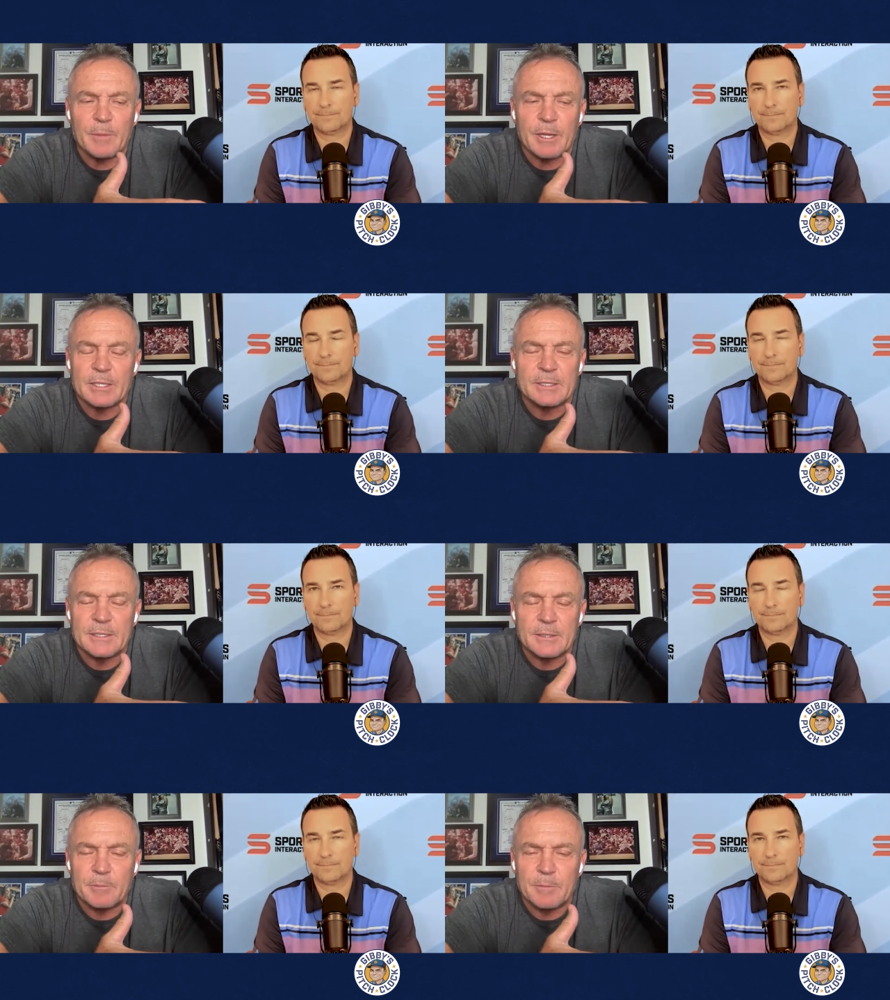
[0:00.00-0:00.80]
Speaker 1: in
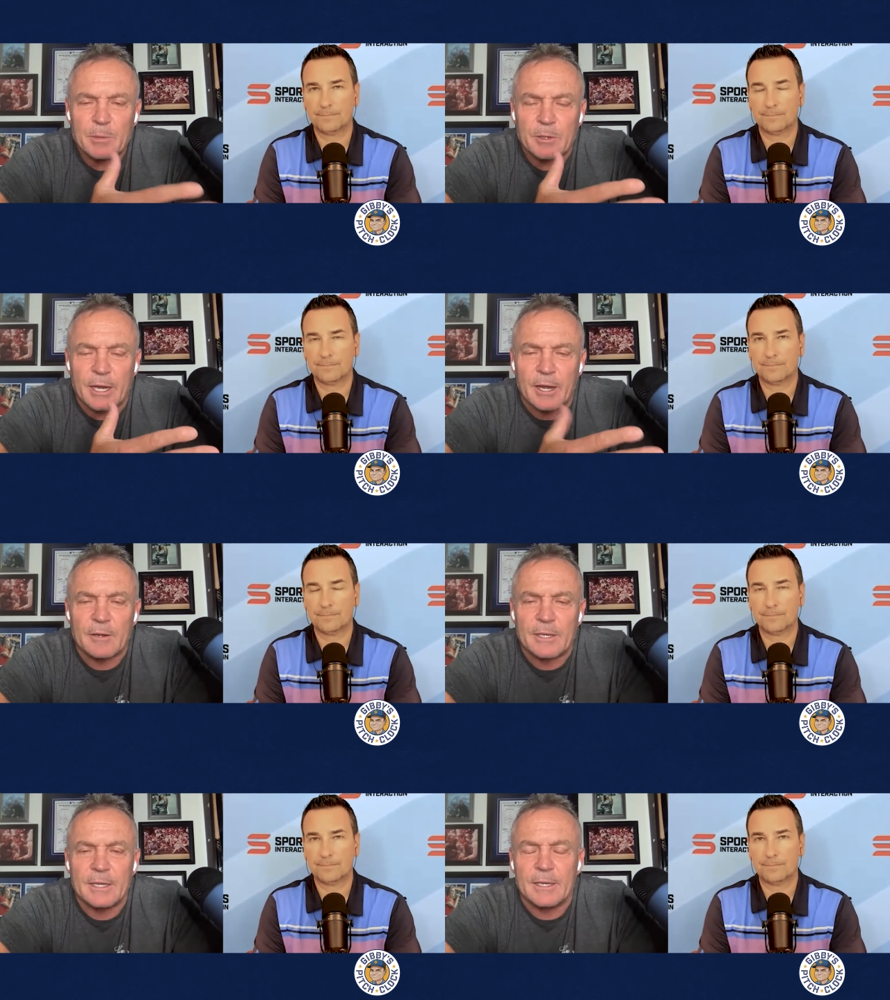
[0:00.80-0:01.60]
because people are
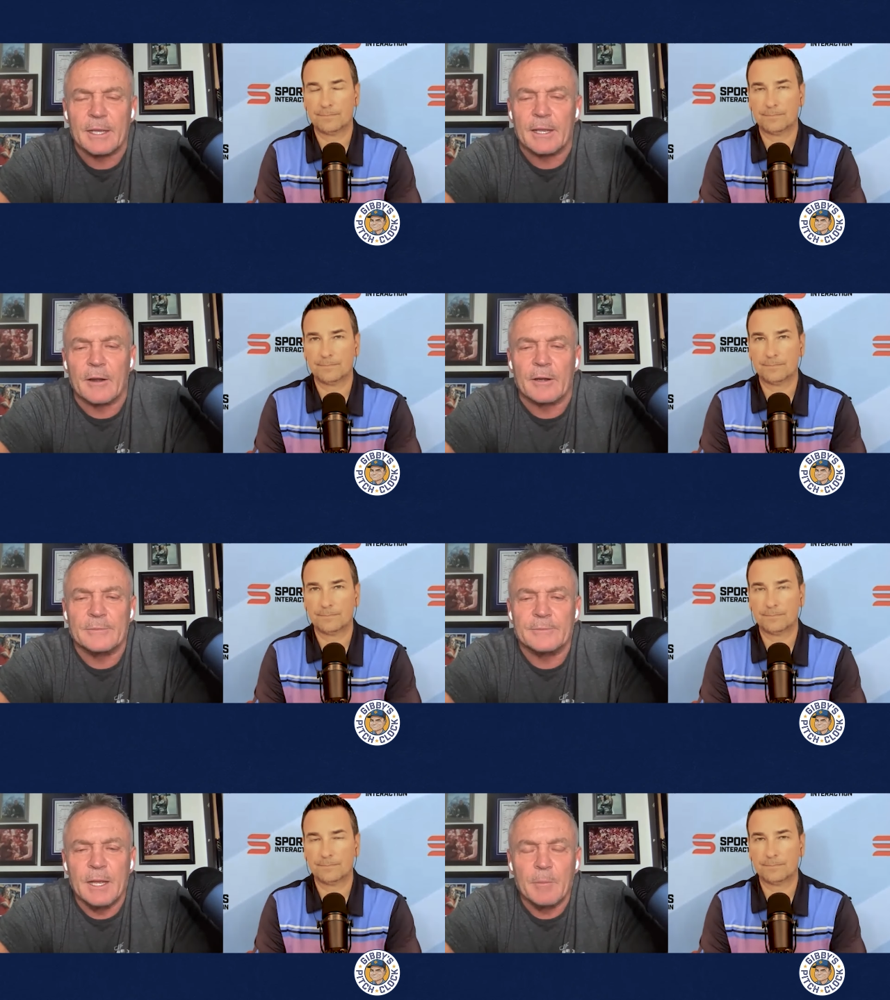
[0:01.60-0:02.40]
guaranteed to get hurt.
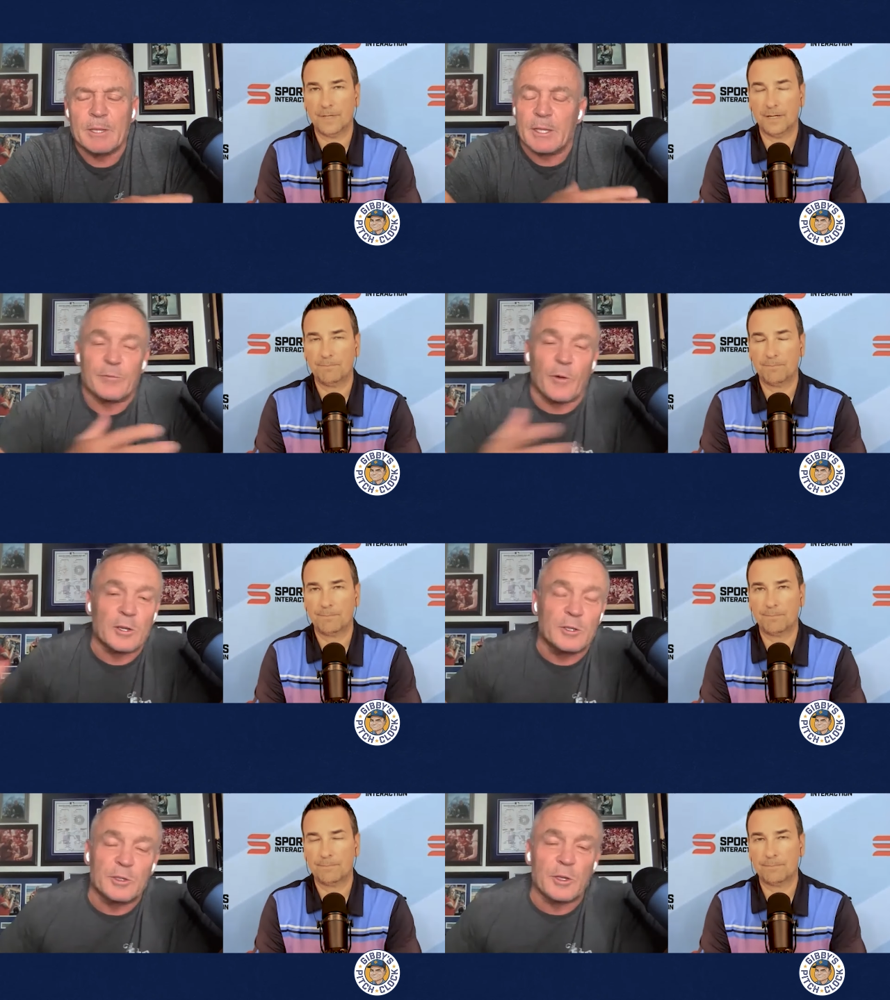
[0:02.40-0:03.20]
But as far
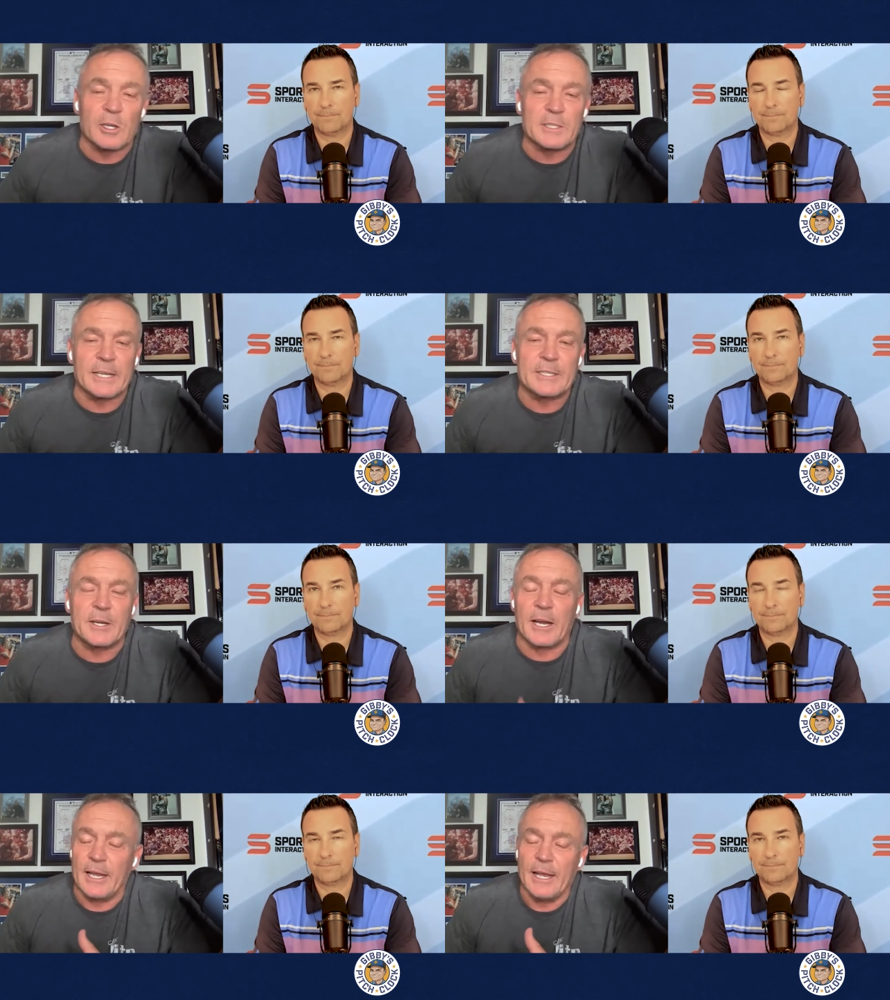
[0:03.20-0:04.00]
as who starts next year,